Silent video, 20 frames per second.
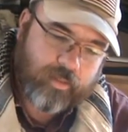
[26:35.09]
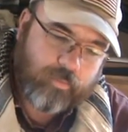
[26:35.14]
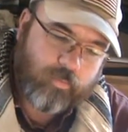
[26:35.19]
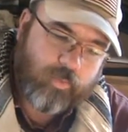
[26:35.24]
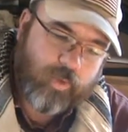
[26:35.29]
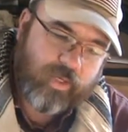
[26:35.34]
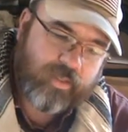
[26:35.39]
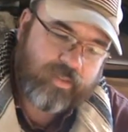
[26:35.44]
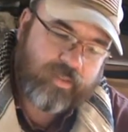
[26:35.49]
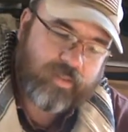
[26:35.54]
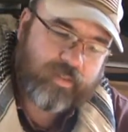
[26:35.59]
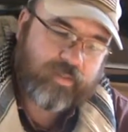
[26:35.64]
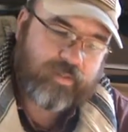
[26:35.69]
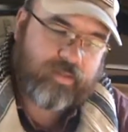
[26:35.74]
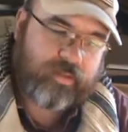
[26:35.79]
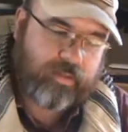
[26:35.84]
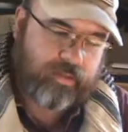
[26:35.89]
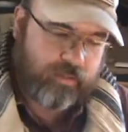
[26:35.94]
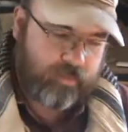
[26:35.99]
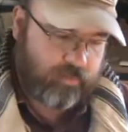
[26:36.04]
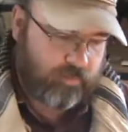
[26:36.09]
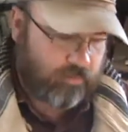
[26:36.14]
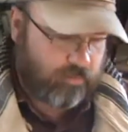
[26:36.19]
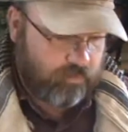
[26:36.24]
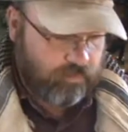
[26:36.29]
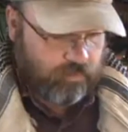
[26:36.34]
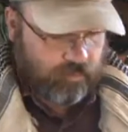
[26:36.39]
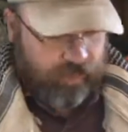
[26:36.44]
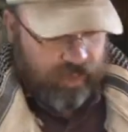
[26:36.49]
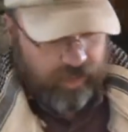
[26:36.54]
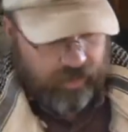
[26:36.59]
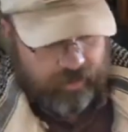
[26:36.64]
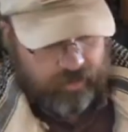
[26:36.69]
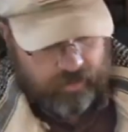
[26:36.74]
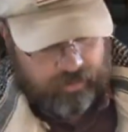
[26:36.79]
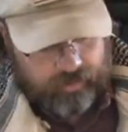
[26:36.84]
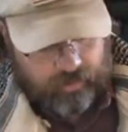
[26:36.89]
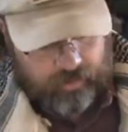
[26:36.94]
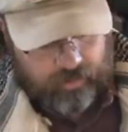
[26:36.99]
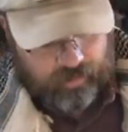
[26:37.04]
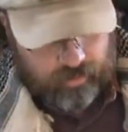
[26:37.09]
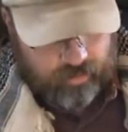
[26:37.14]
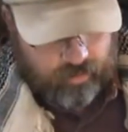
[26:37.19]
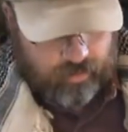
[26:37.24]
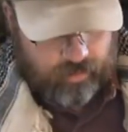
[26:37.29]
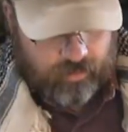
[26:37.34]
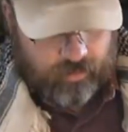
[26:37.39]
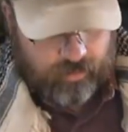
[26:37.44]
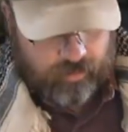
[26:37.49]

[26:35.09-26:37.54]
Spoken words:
what's-its and buttons. And